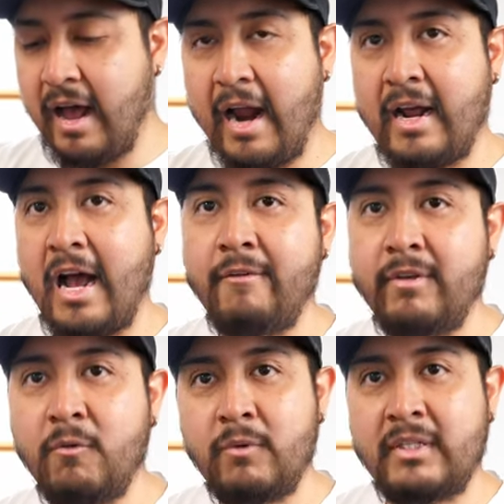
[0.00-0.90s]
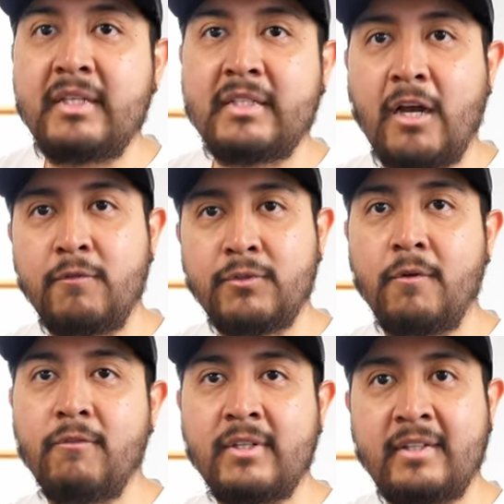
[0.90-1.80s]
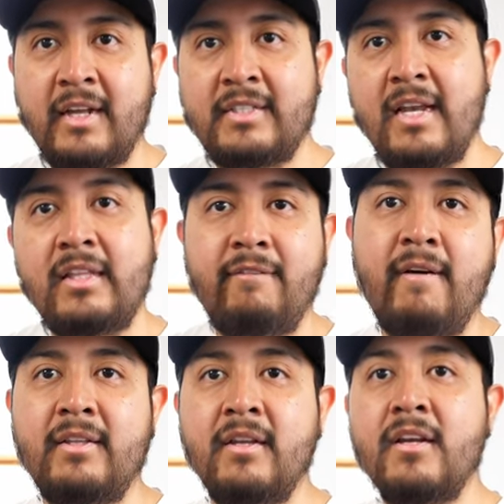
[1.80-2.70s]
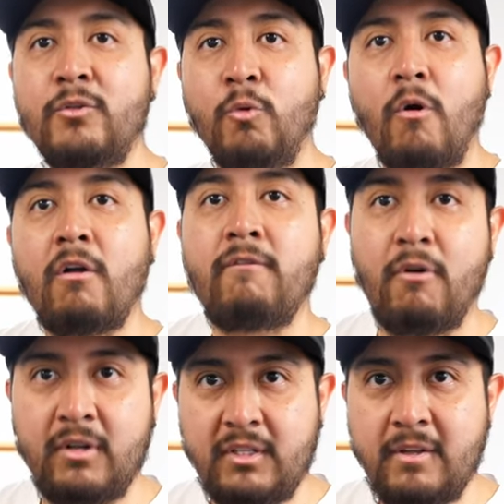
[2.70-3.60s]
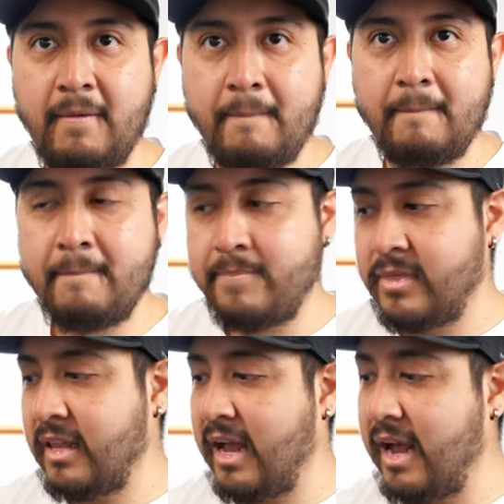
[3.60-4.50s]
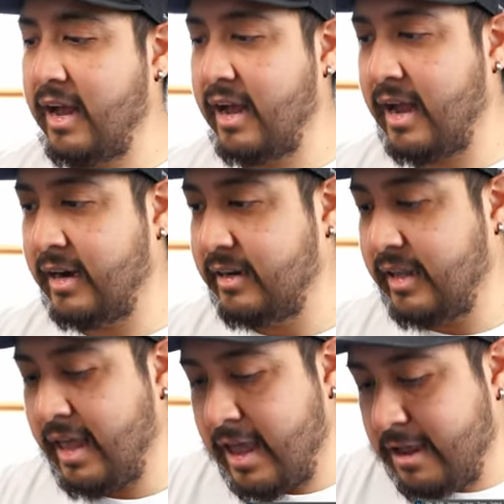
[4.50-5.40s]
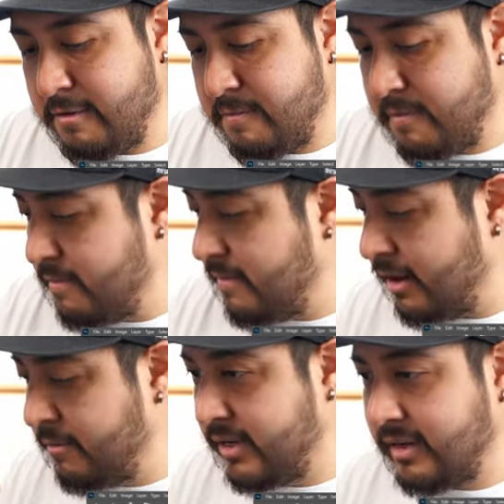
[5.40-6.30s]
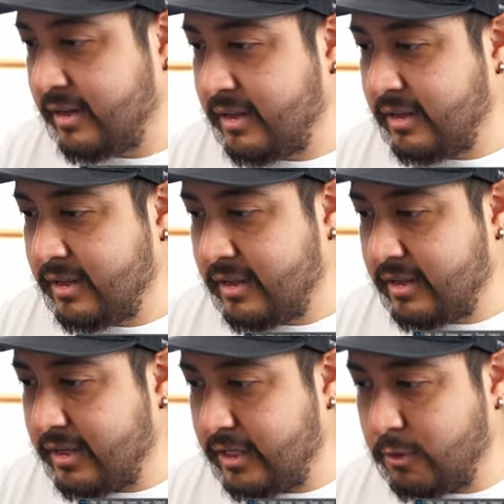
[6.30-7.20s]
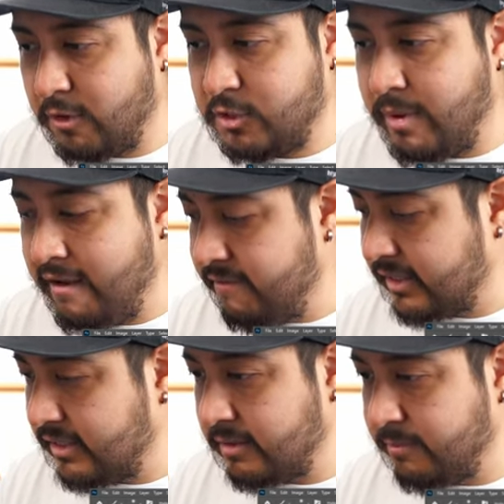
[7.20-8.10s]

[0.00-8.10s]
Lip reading: are having with this kind of software that are certified to work for it. And works perfect.